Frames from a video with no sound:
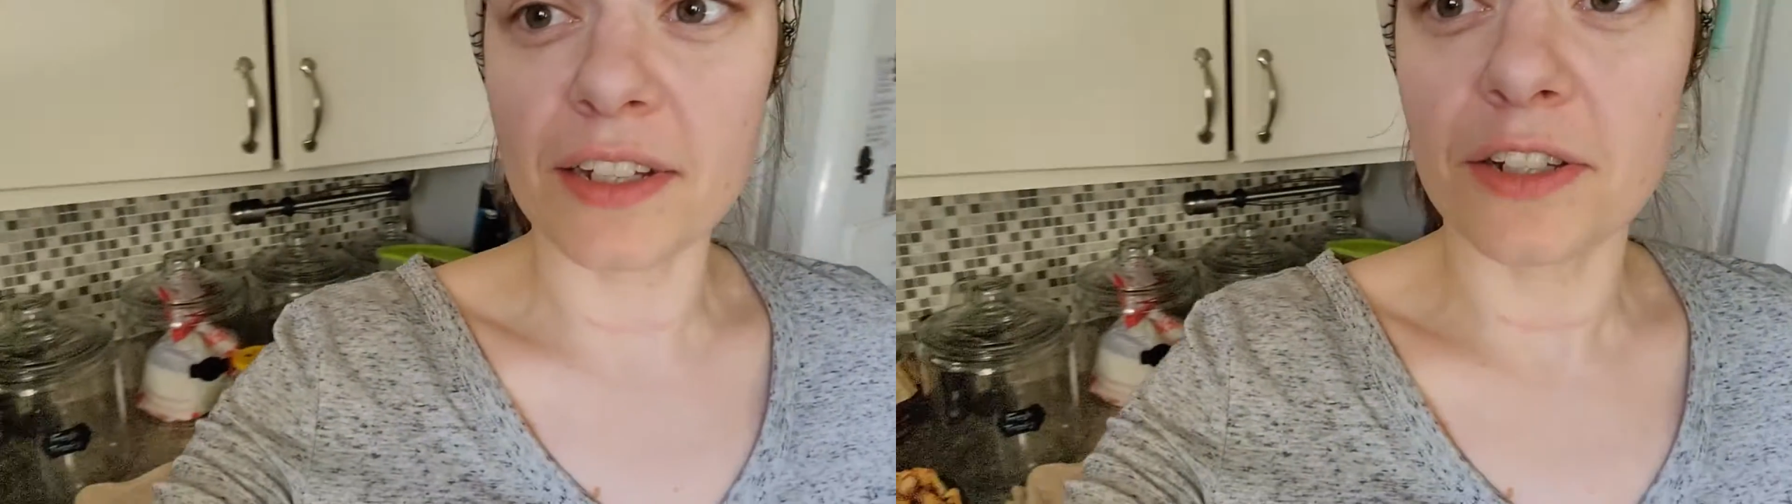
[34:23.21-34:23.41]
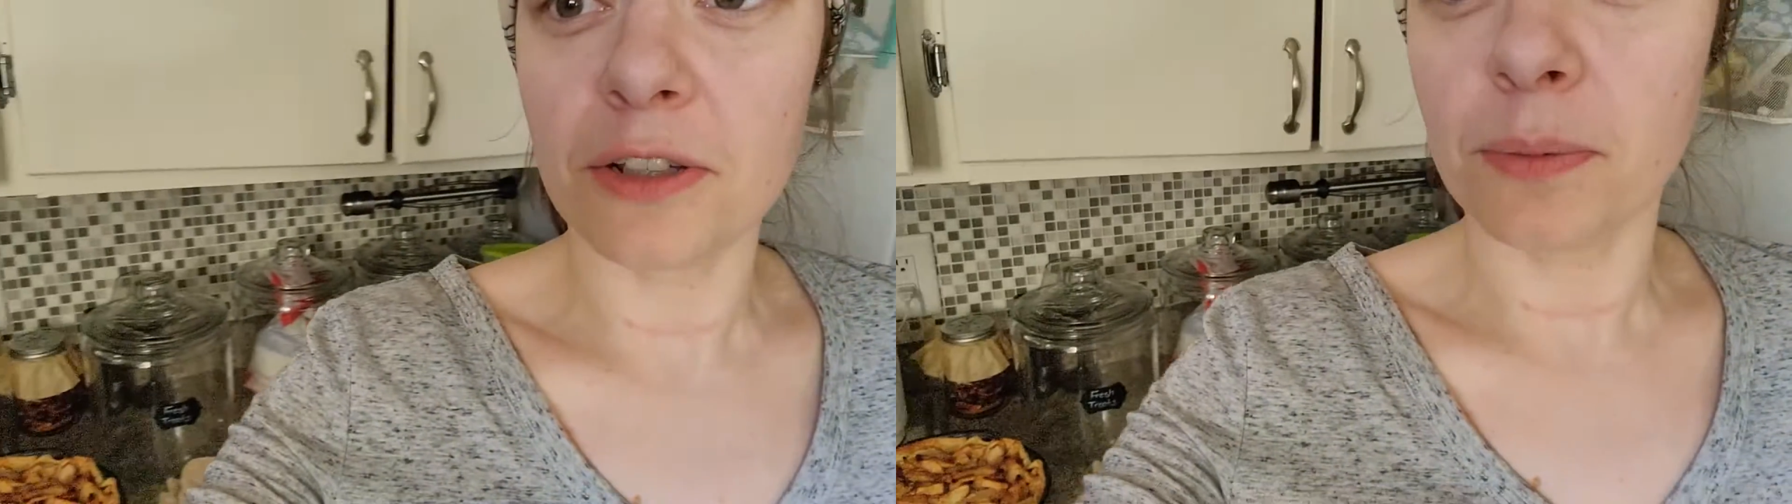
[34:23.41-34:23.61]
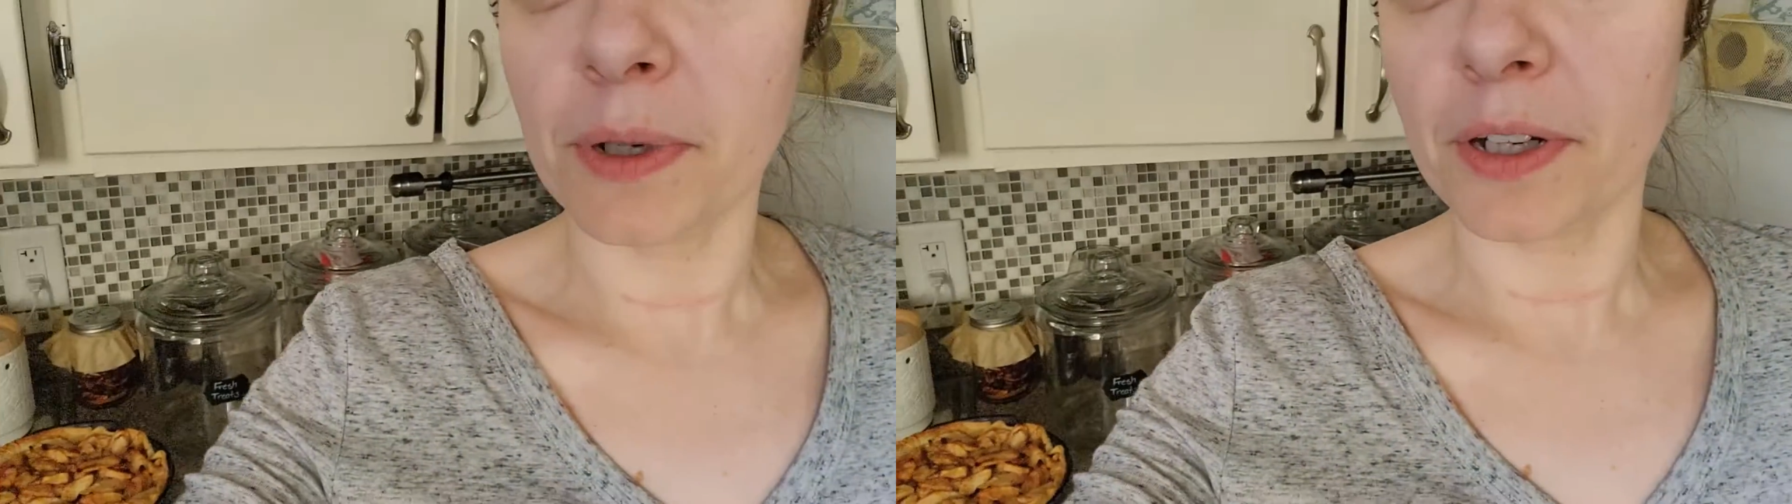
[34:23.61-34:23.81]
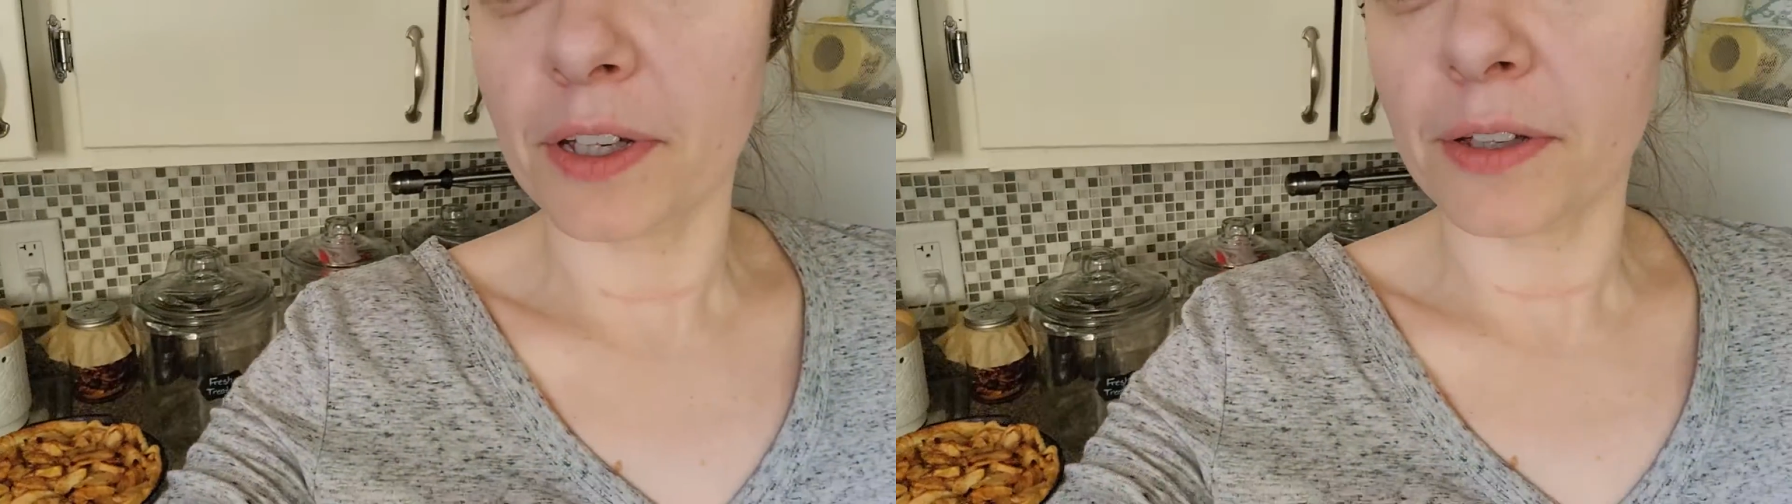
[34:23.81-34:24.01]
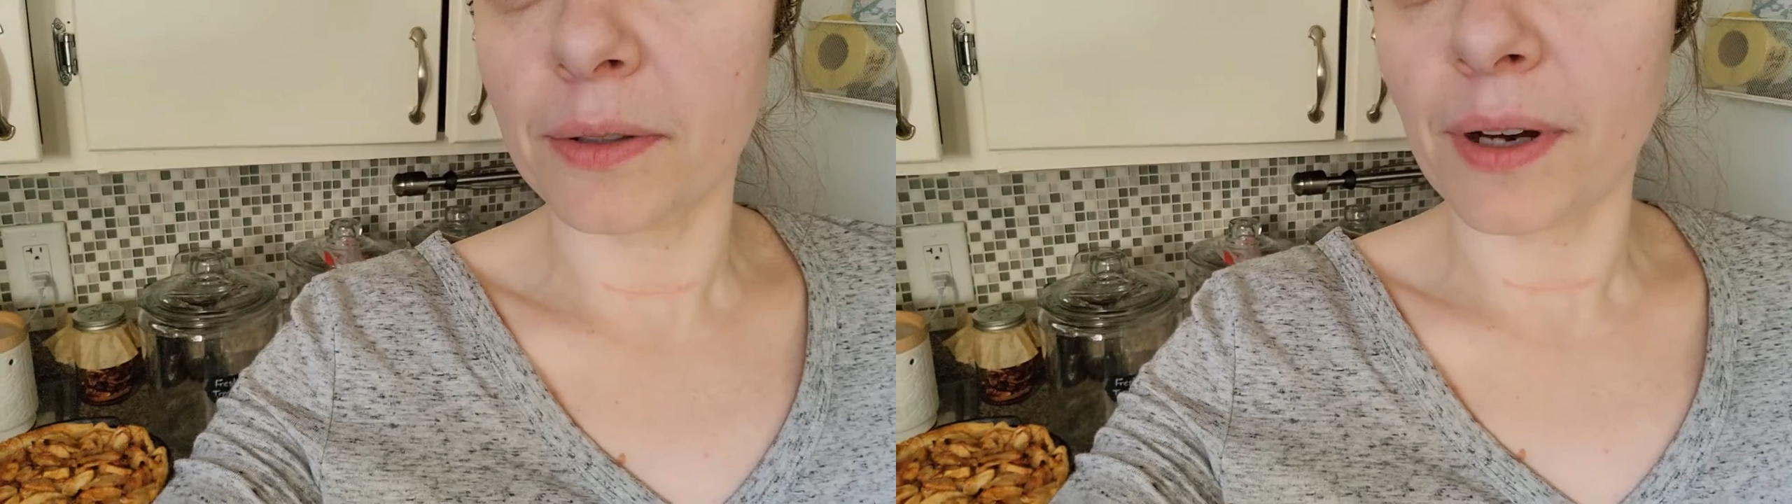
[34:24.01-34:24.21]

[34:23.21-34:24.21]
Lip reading: super cute